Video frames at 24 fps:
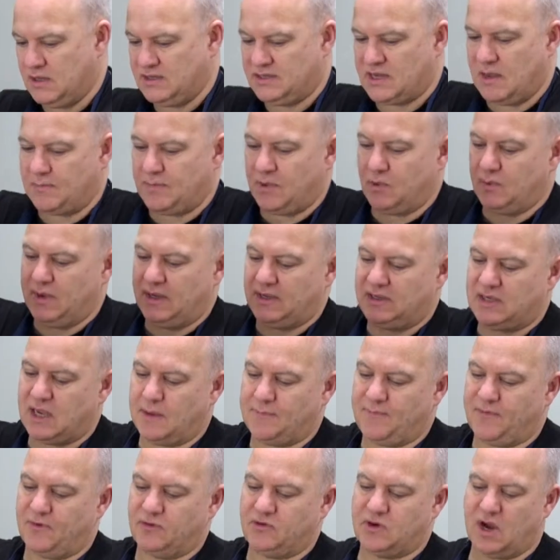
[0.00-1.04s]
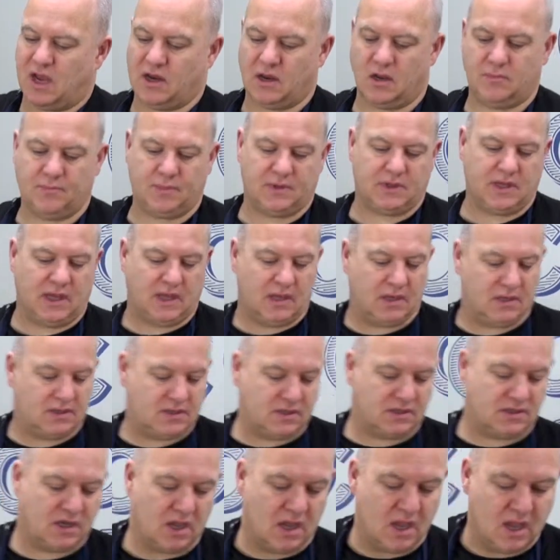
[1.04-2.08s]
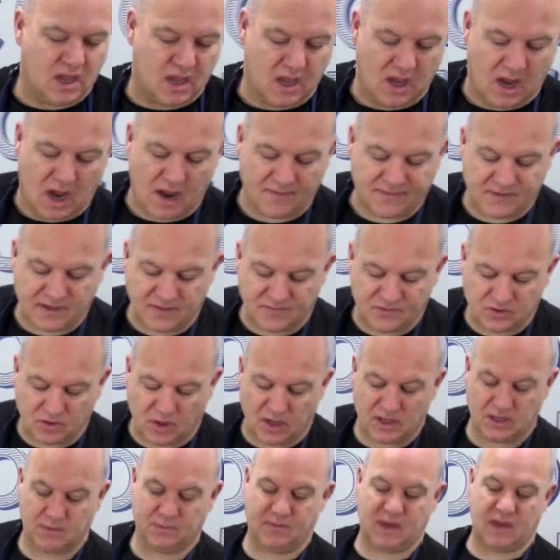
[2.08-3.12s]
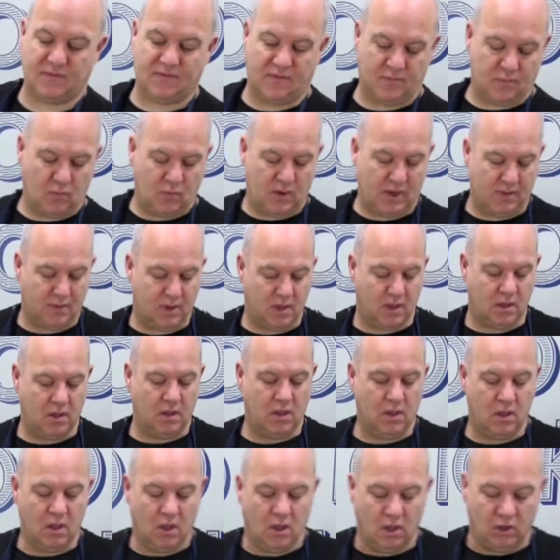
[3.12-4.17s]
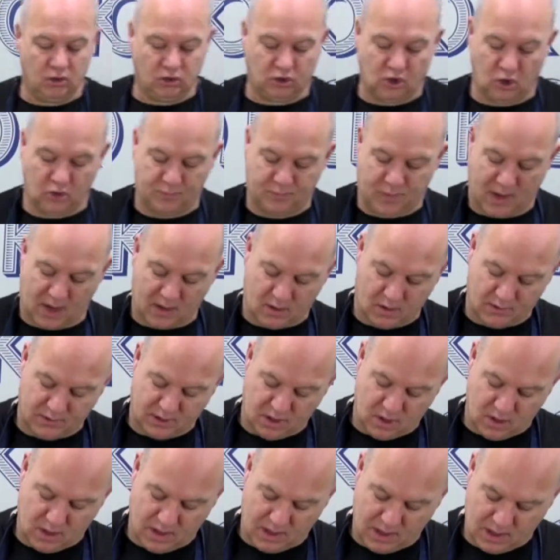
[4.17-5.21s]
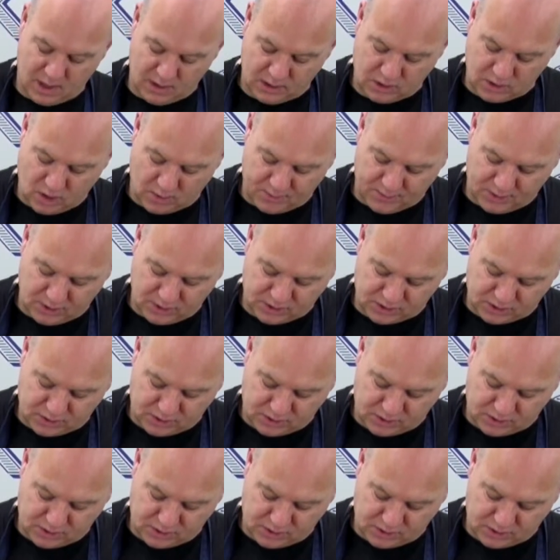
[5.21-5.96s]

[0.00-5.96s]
Simple wee tip for drying out potatoes, just after you've drained them, give them a wee toot back on the top of your